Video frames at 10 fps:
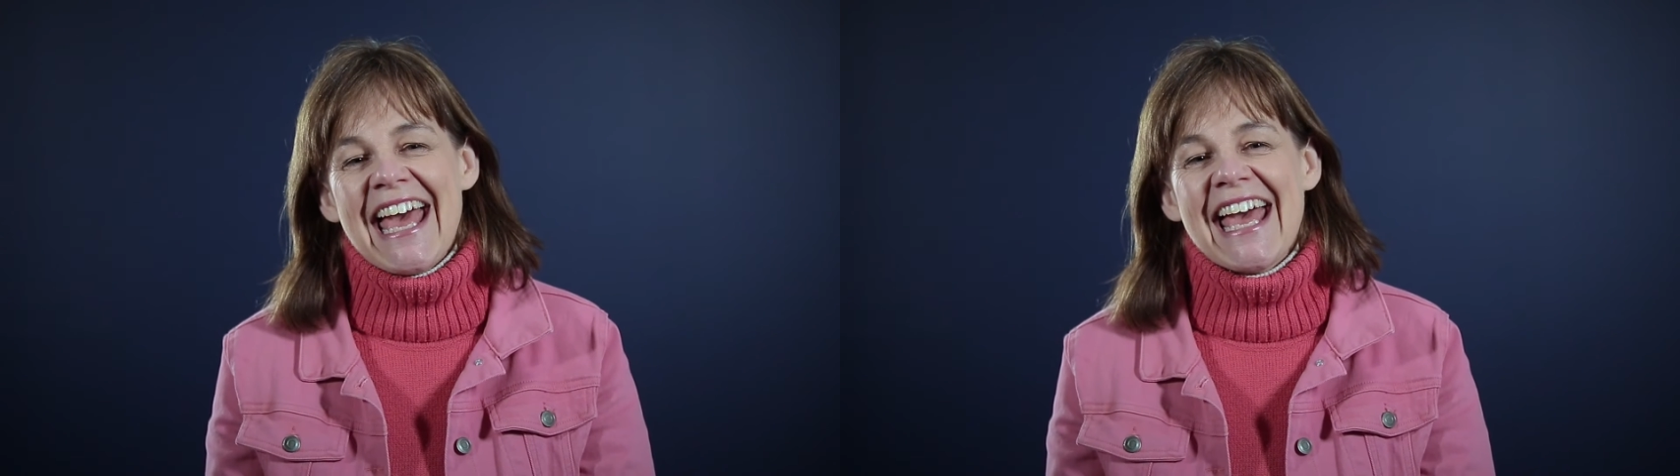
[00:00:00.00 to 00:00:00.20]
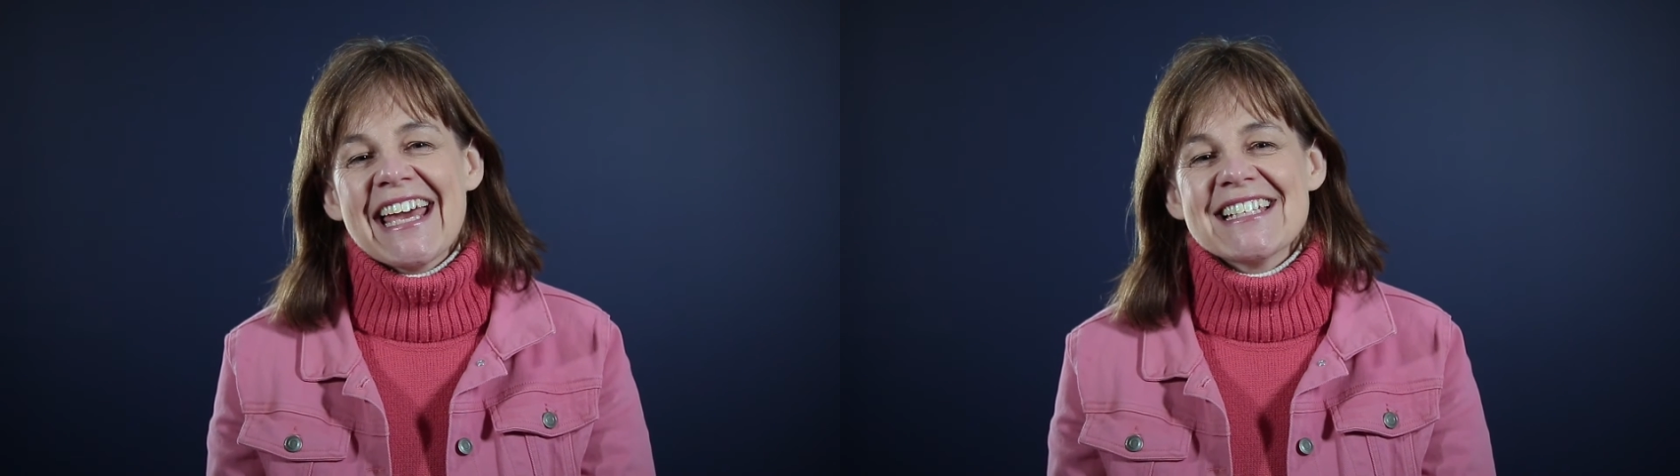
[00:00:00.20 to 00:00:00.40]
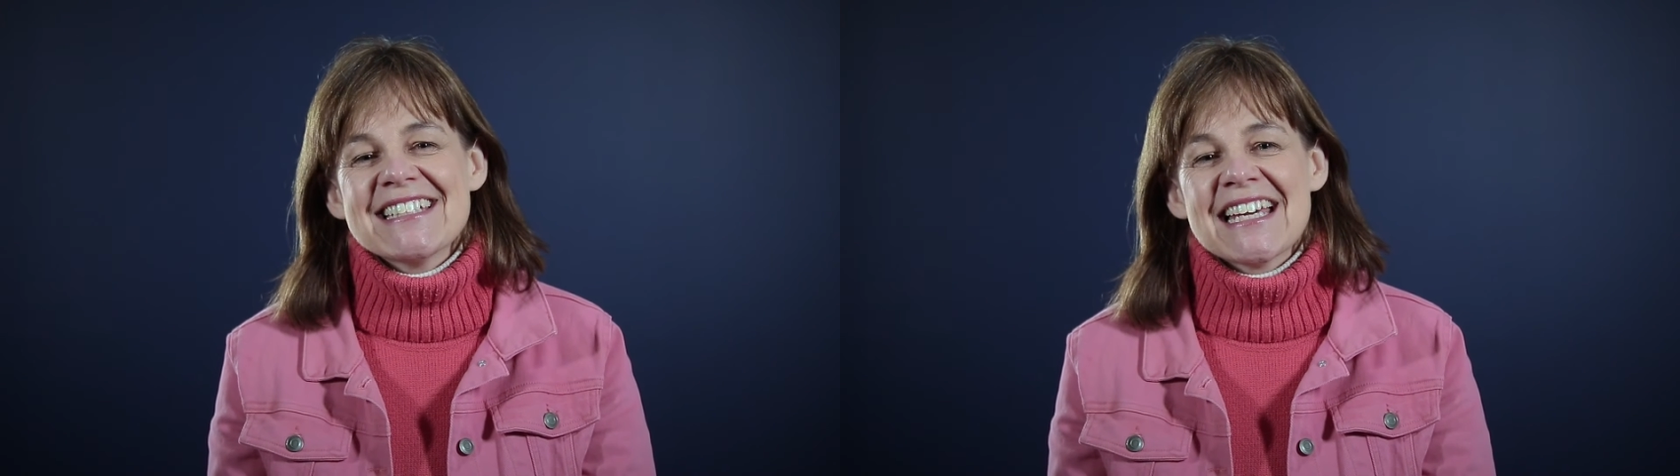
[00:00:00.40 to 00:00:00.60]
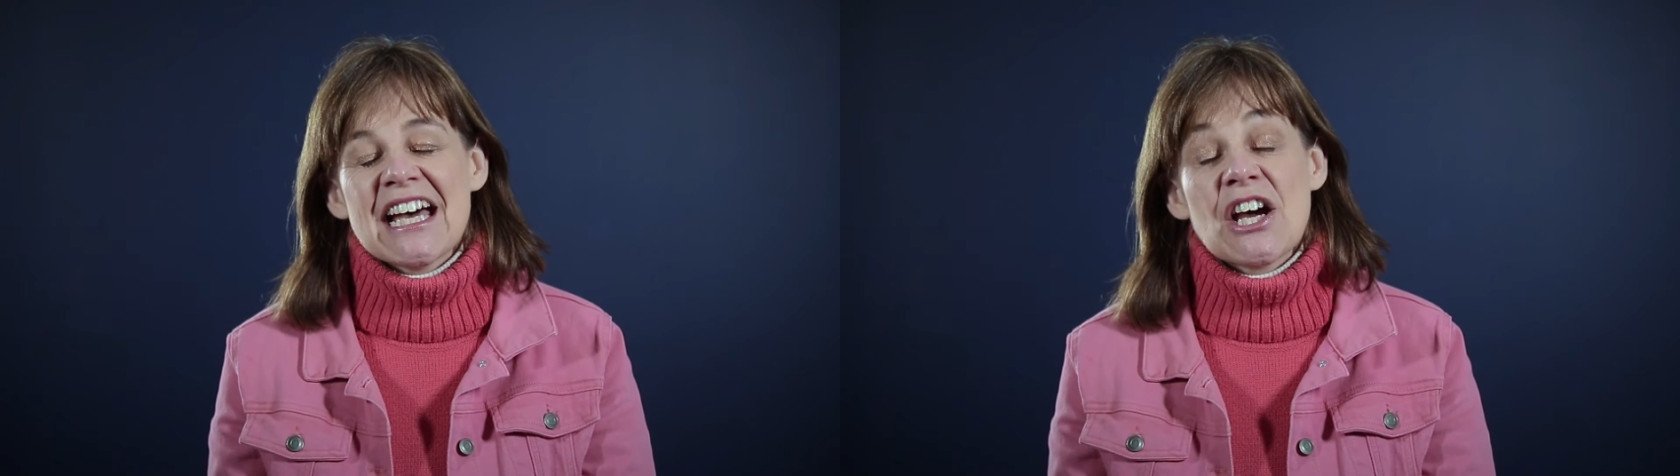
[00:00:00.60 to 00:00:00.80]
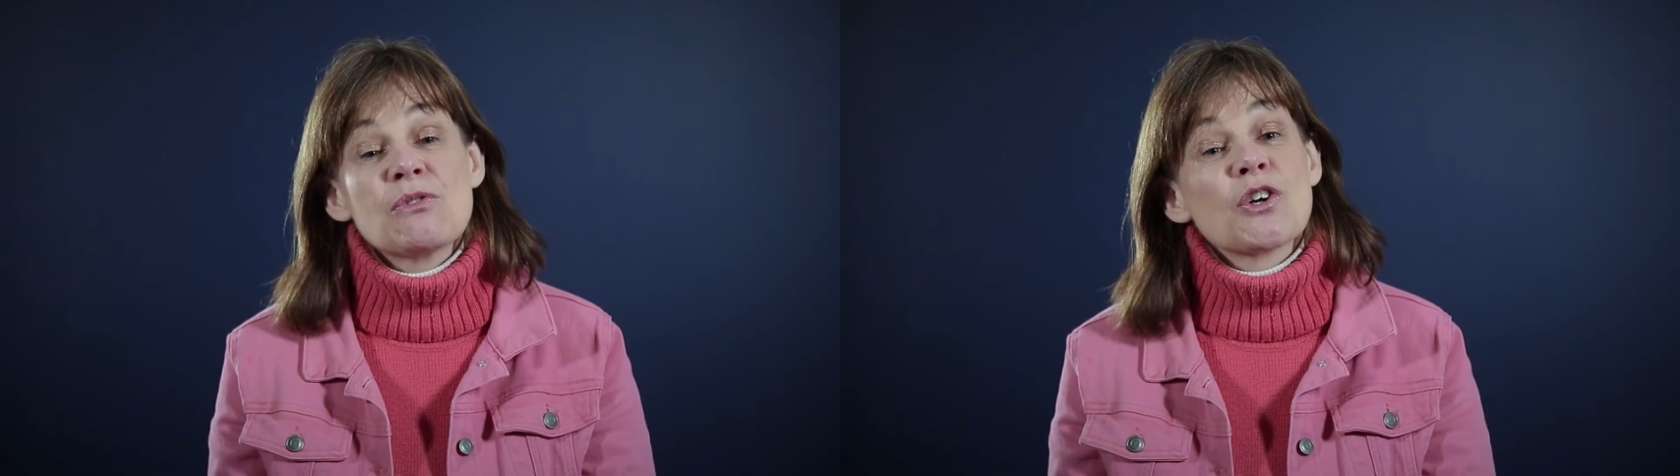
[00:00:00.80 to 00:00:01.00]
and
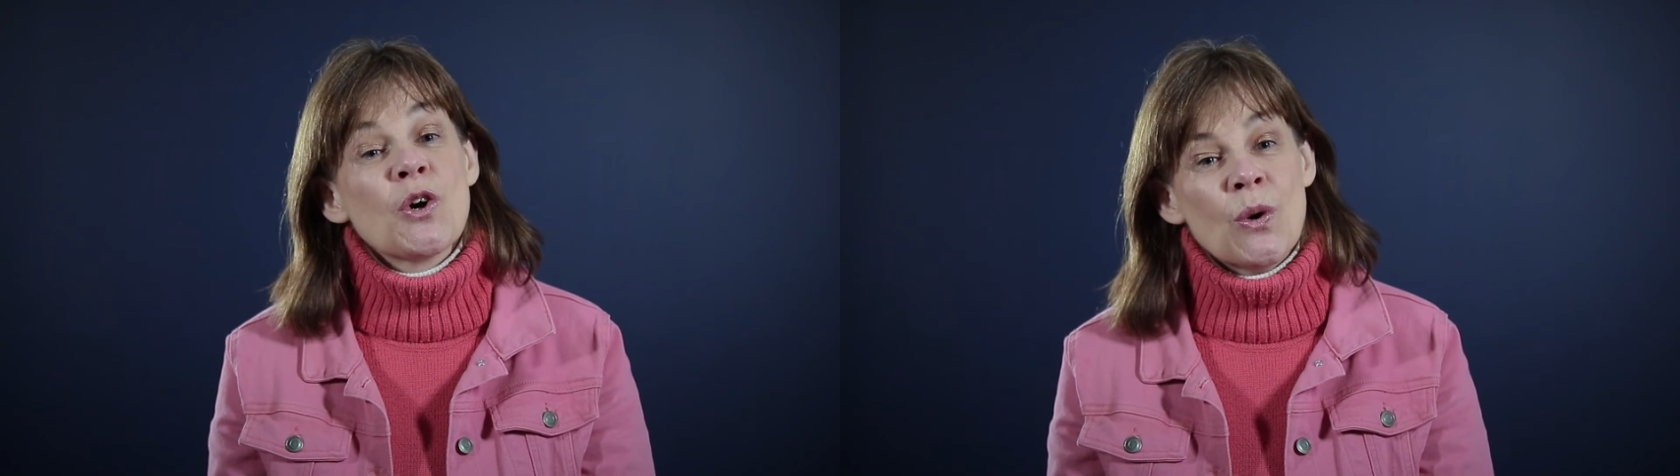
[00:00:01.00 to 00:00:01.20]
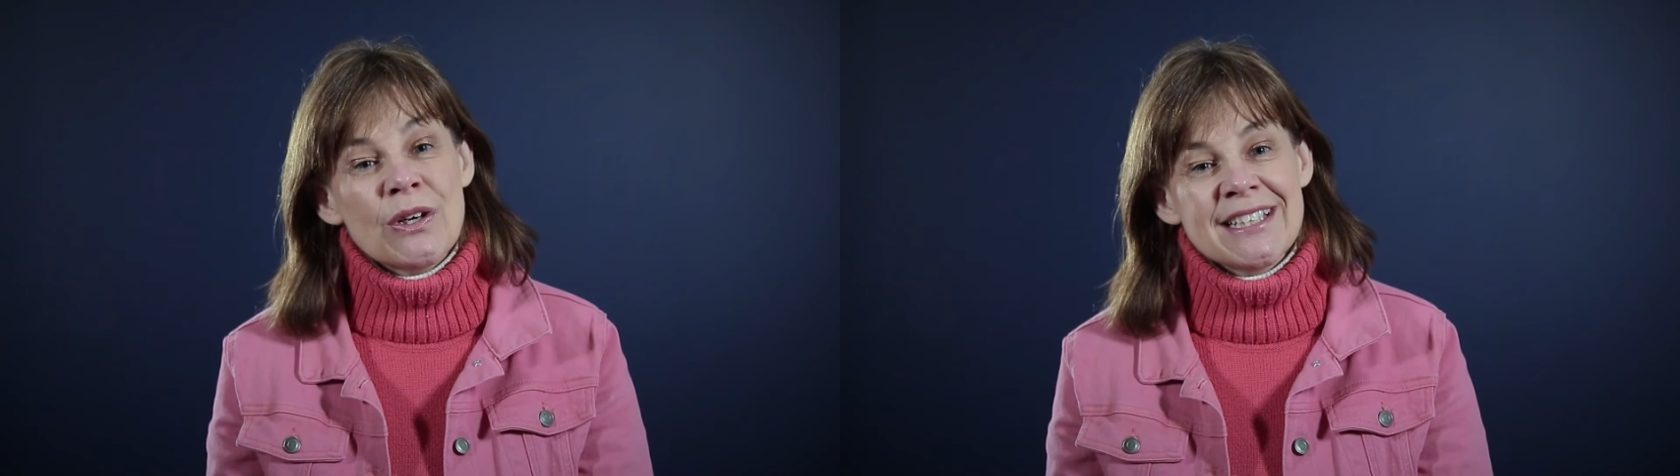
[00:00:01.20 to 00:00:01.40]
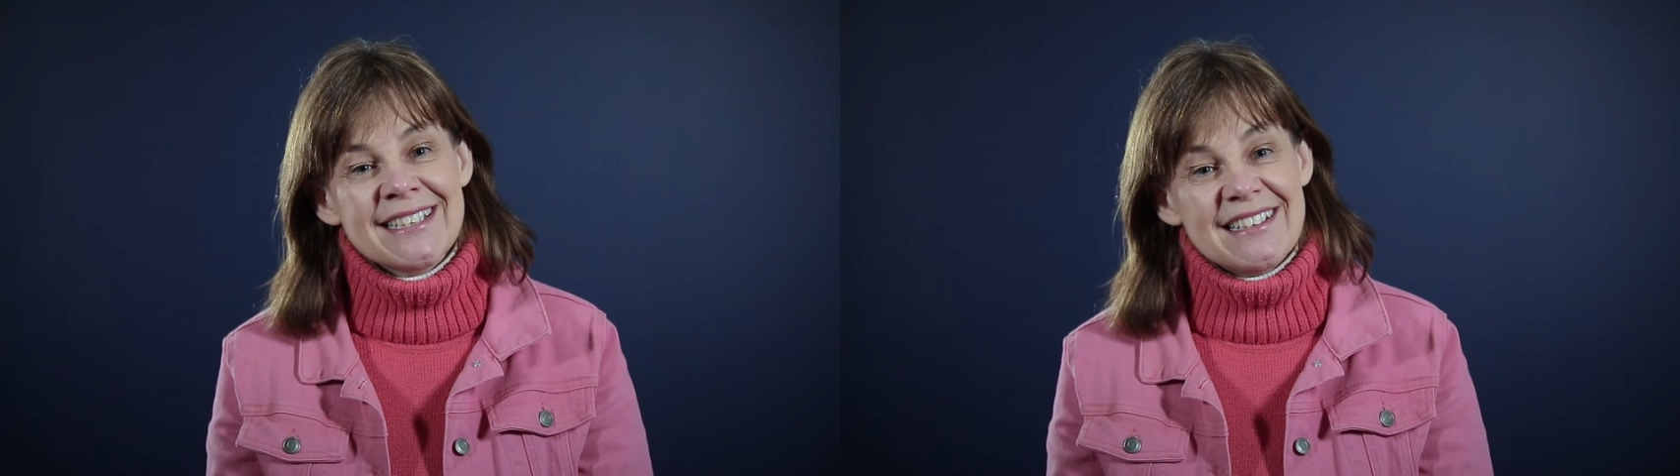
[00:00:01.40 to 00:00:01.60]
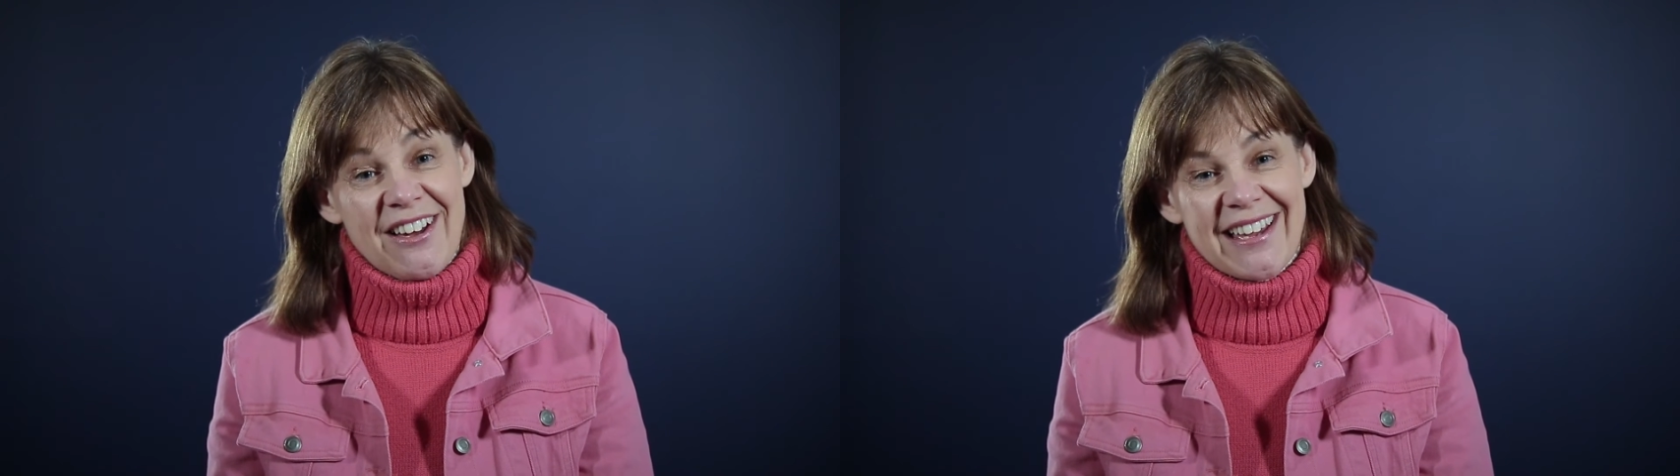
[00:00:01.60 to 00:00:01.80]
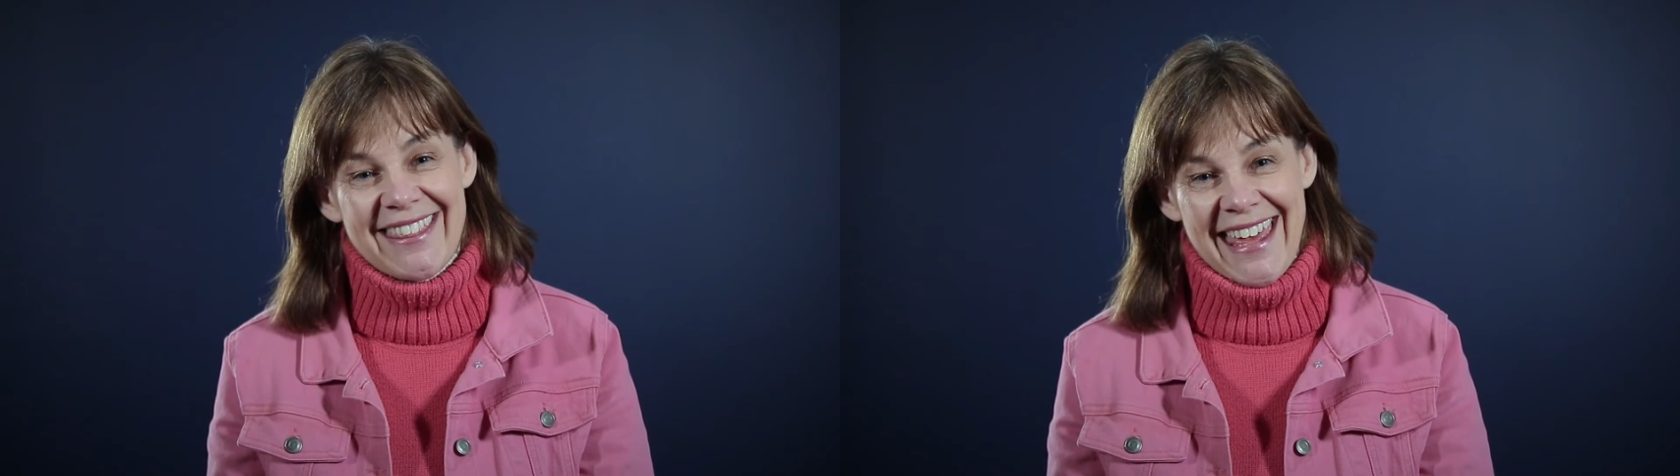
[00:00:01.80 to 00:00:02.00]
record it
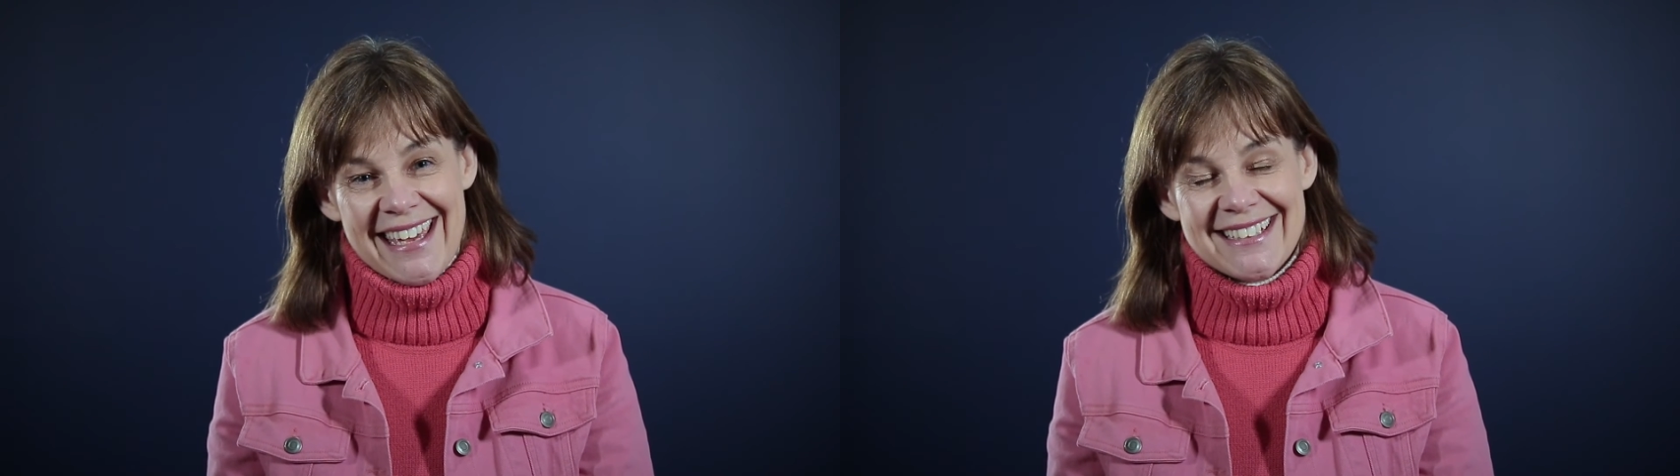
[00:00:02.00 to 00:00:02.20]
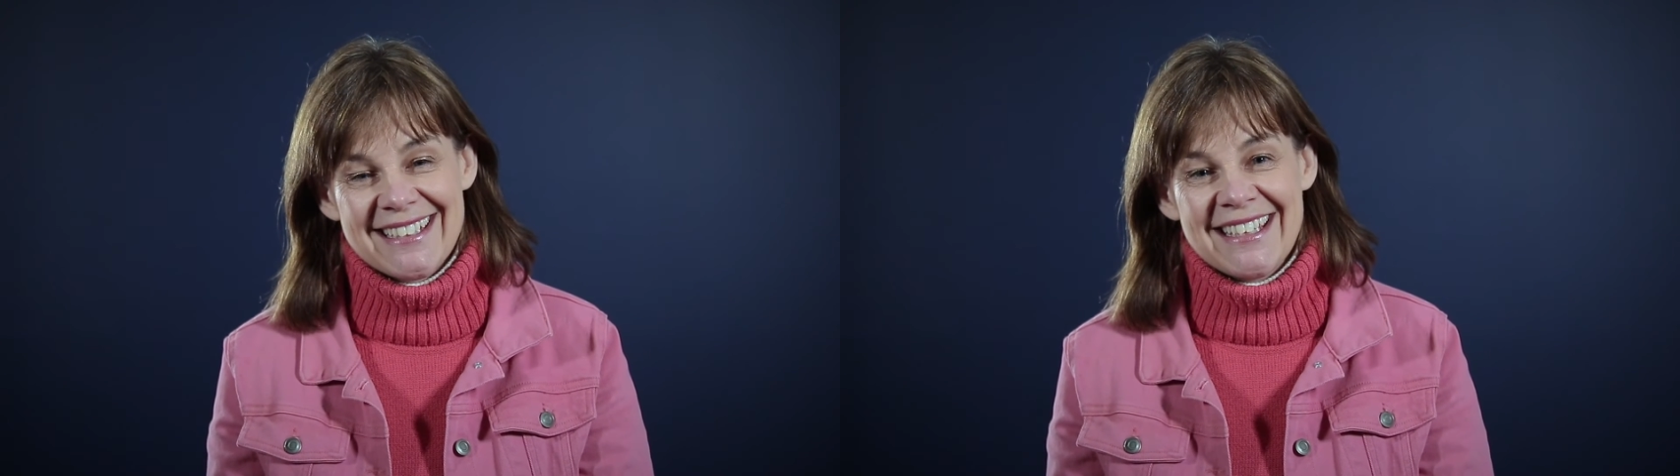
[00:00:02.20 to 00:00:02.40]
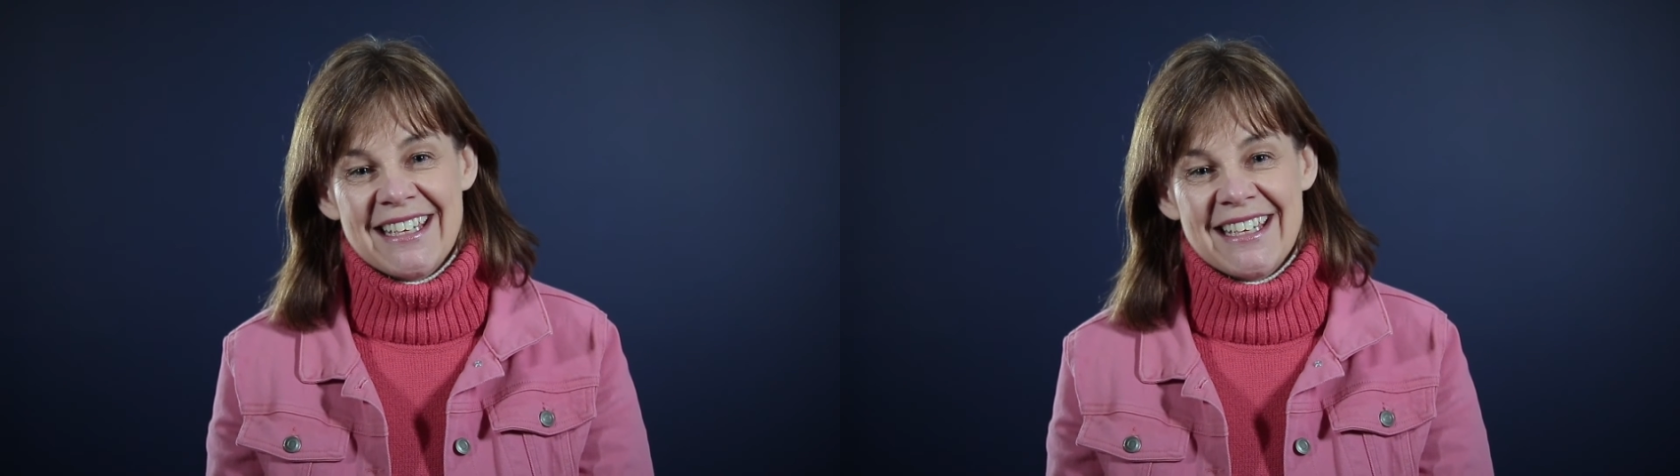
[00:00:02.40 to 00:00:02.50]
like that.